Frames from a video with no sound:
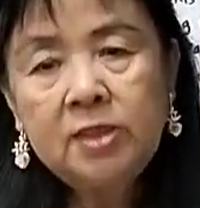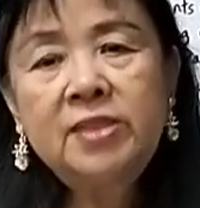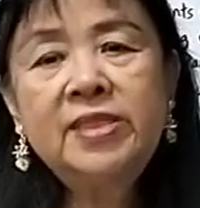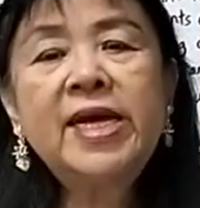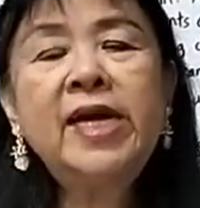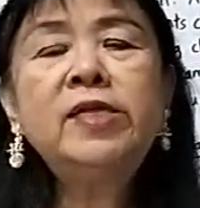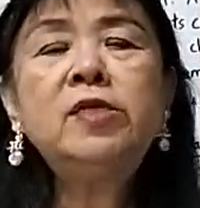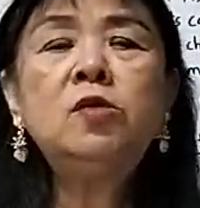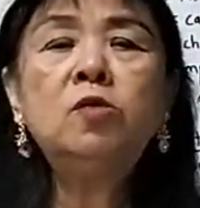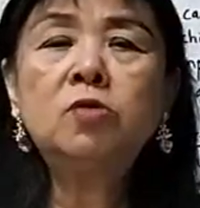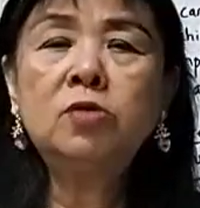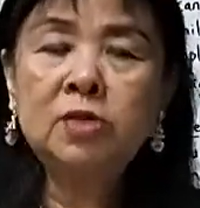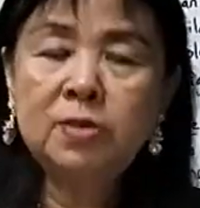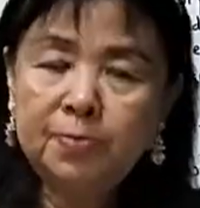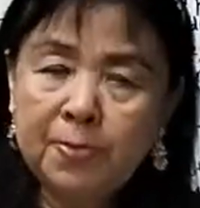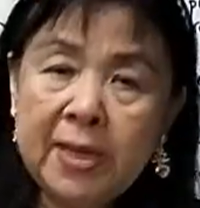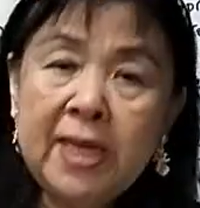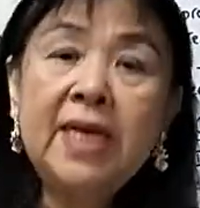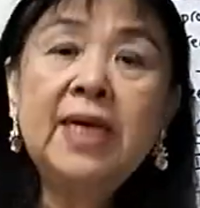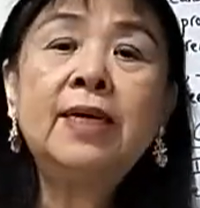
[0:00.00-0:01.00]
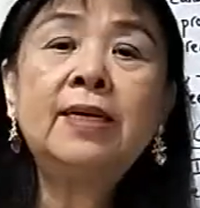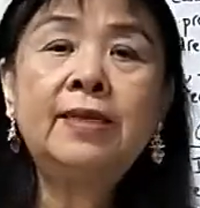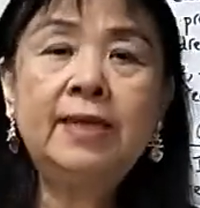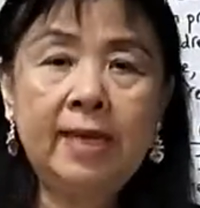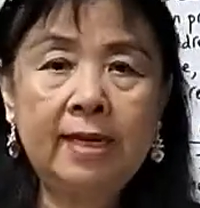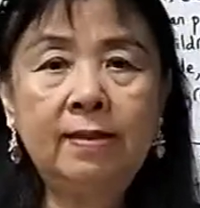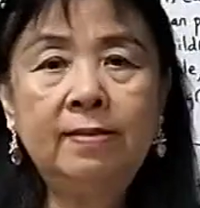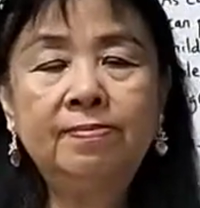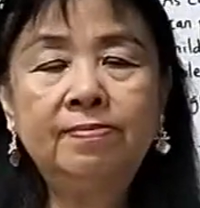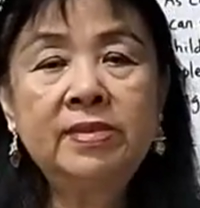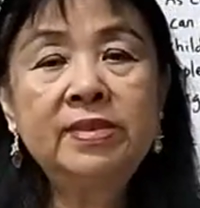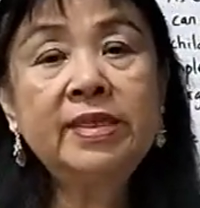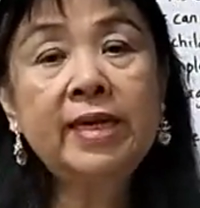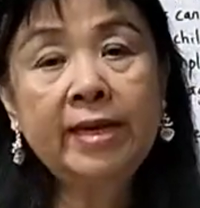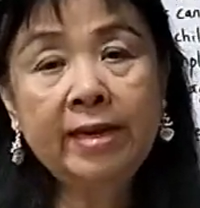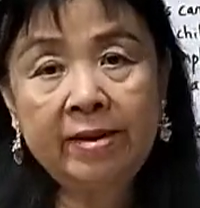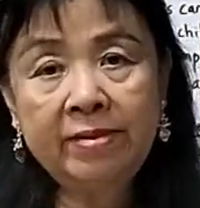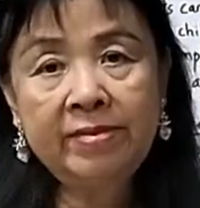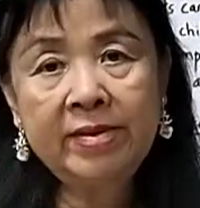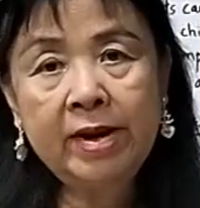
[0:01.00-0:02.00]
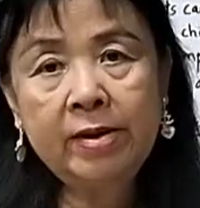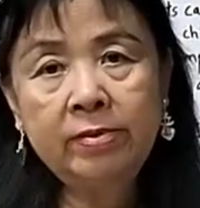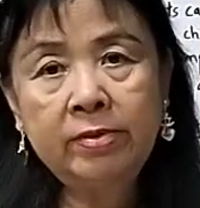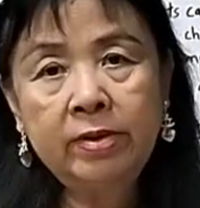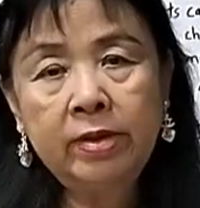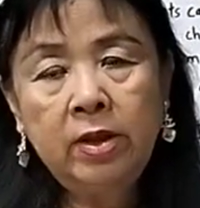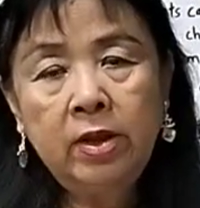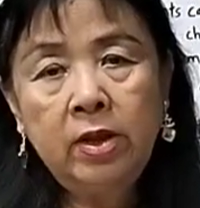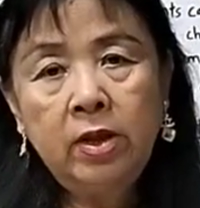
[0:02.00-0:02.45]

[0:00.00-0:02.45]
then you speak again, second round.